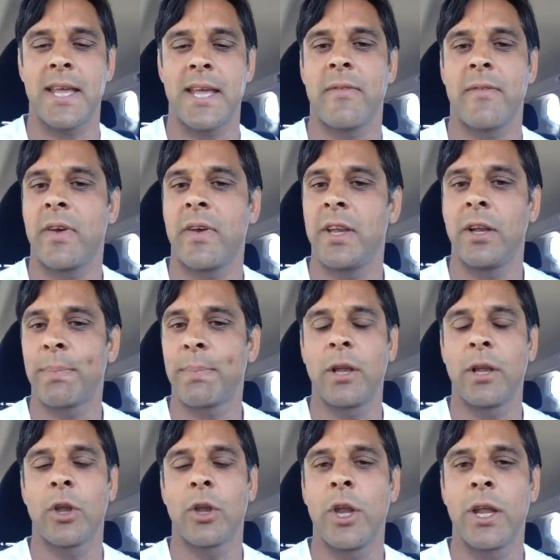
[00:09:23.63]
I've only
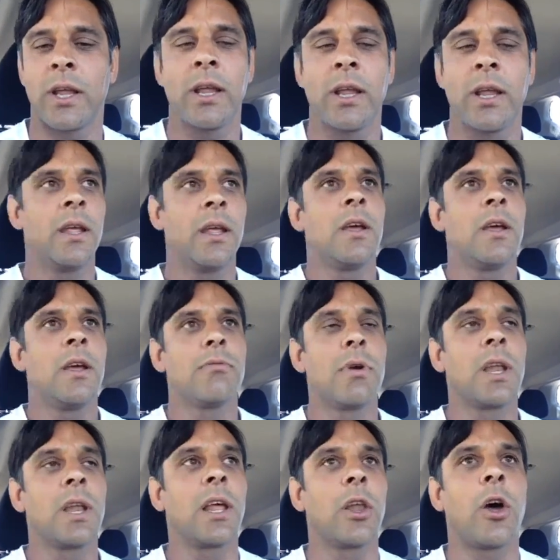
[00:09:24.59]
been learning
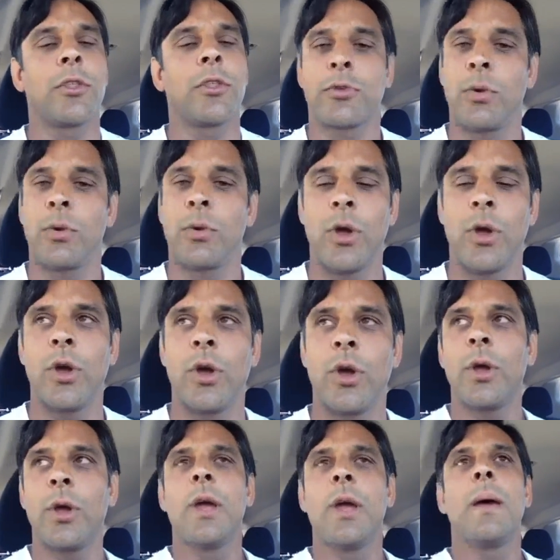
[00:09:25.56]
really a lot through her.
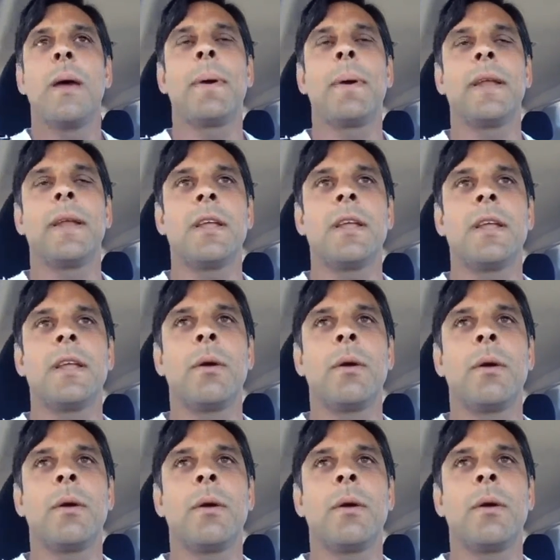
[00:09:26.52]
But
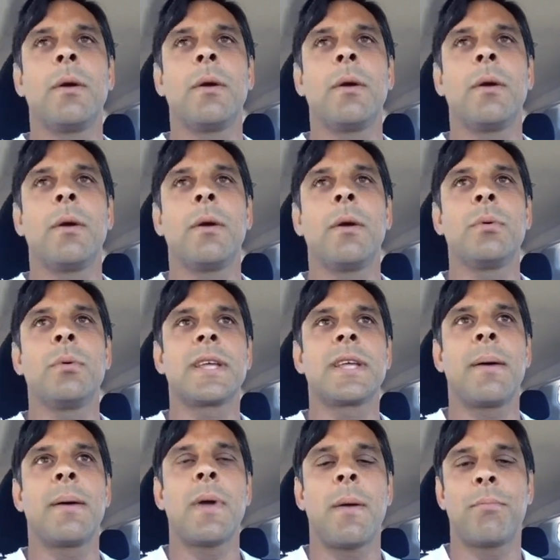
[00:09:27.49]
it was
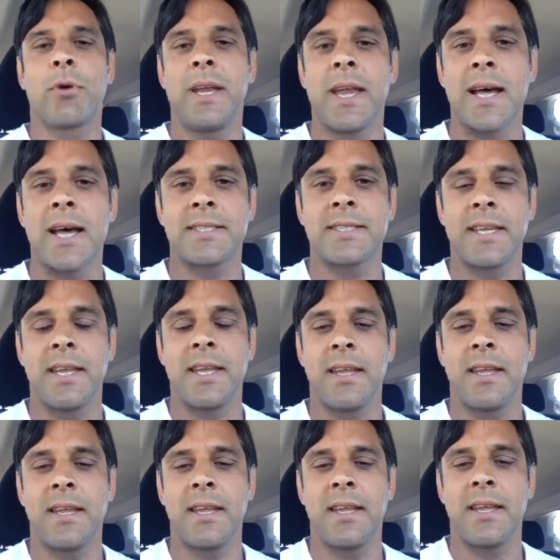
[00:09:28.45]
a pretty
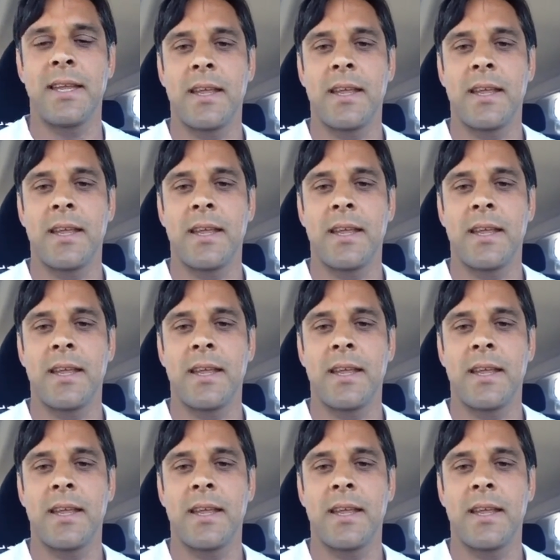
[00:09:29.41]
nasty